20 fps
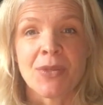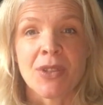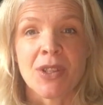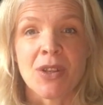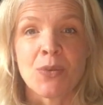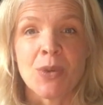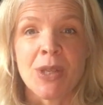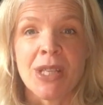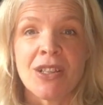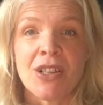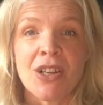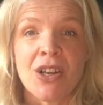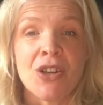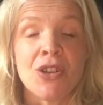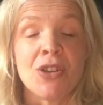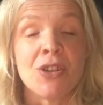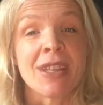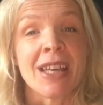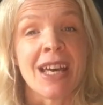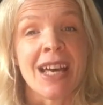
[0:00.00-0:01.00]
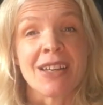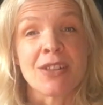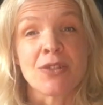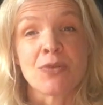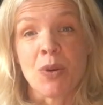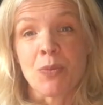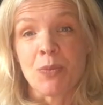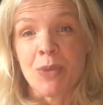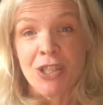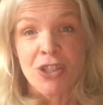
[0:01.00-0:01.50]
we know that
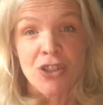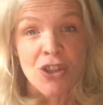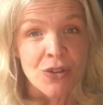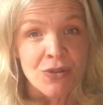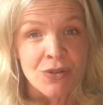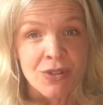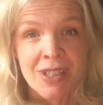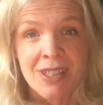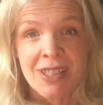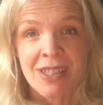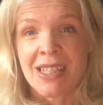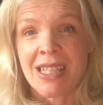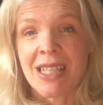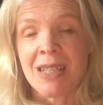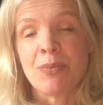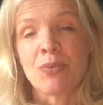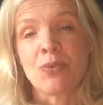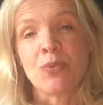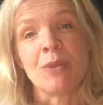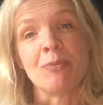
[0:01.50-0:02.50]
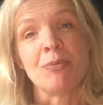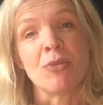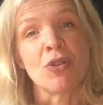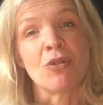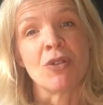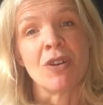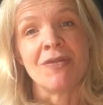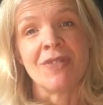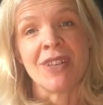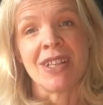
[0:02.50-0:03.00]
when we don't sleep, we're
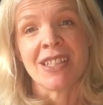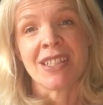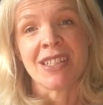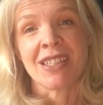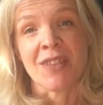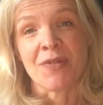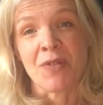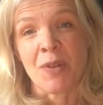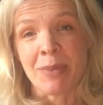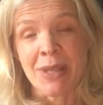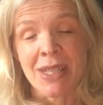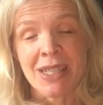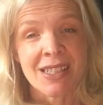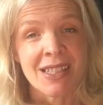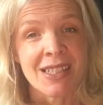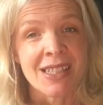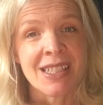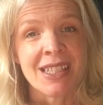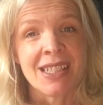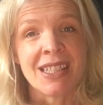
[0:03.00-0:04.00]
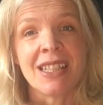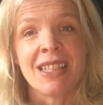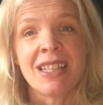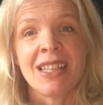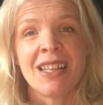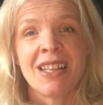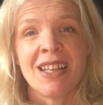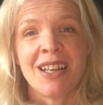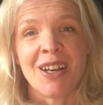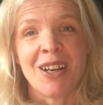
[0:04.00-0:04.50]
more at risk of obesity.
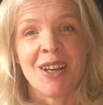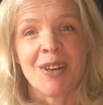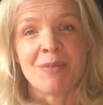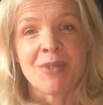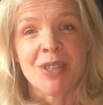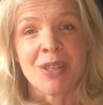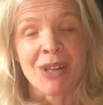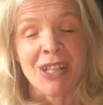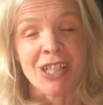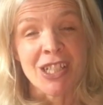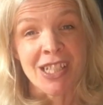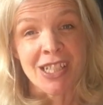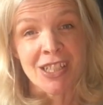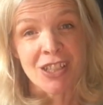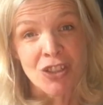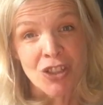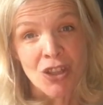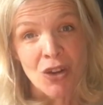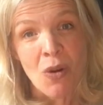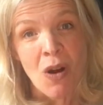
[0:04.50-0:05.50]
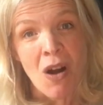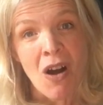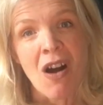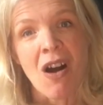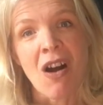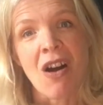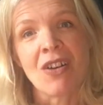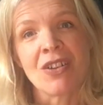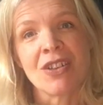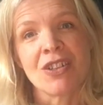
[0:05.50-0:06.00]
So actually it's so
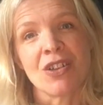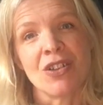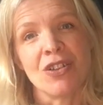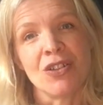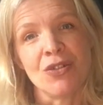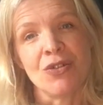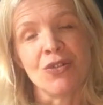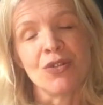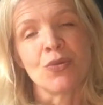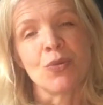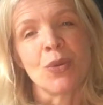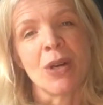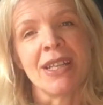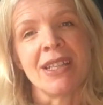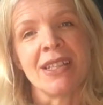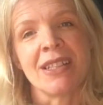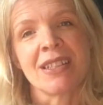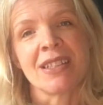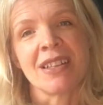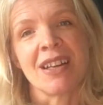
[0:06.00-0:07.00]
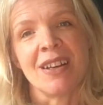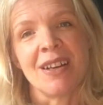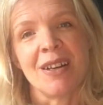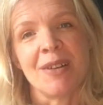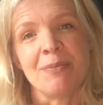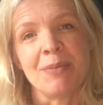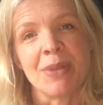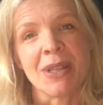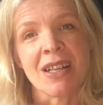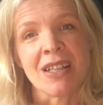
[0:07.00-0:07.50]
hard to lose weight
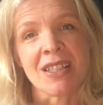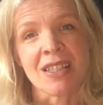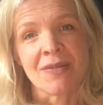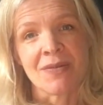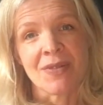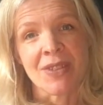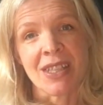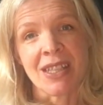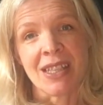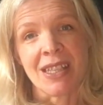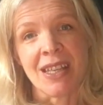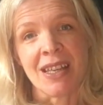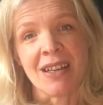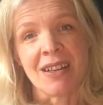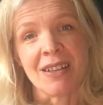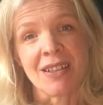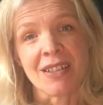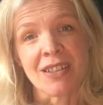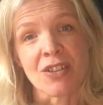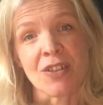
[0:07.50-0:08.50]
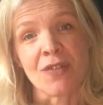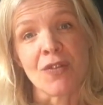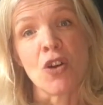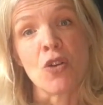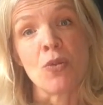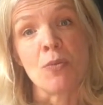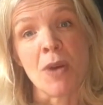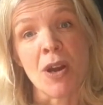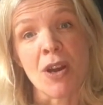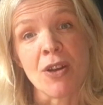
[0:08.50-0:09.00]
because of the sort of
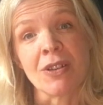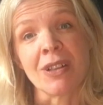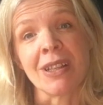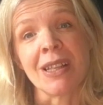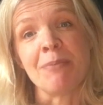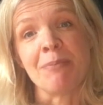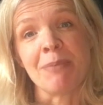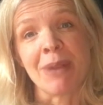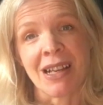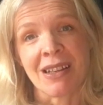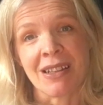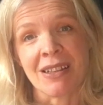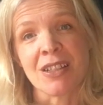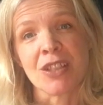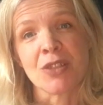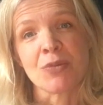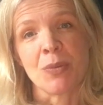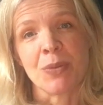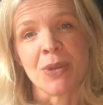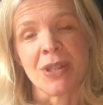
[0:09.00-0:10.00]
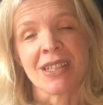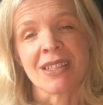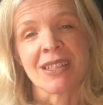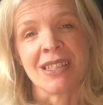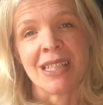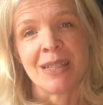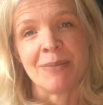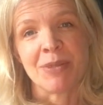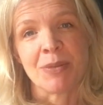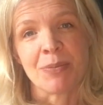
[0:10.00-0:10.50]
hormonal imbalance when we're
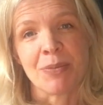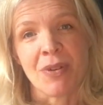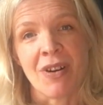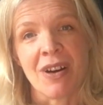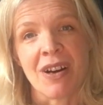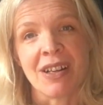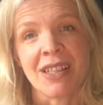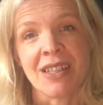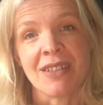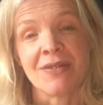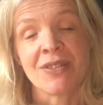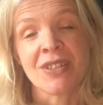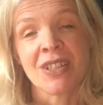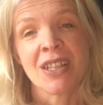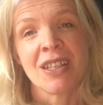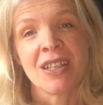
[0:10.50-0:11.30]
sleep deprived.